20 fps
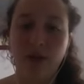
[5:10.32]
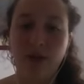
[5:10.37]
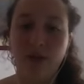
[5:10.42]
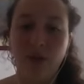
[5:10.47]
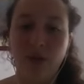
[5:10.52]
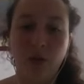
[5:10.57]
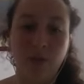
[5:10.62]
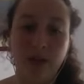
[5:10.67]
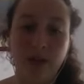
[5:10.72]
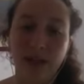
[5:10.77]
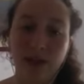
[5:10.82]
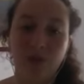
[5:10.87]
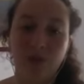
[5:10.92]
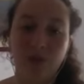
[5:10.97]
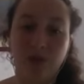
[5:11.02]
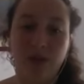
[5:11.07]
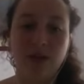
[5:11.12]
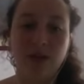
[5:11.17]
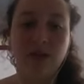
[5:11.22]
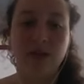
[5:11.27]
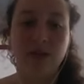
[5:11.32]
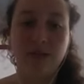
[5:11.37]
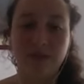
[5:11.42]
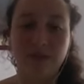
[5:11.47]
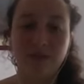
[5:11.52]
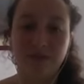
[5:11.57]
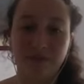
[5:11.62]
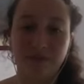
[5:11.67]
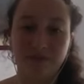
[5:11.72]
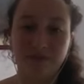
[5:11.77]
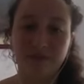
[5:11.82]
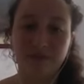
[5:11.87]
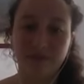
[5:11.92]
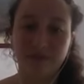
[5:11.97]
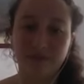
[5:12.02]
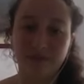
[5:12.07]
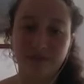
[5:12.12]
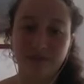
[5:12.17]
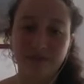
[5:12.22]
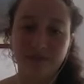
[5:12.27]
on my network. Mm-hmm.
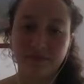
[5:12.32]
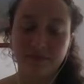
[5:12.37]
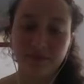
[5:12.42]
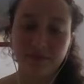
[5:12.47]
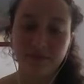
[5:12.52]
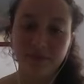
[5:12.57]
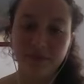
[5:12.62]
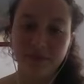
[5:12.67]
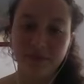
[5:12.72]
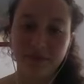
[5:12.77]
So,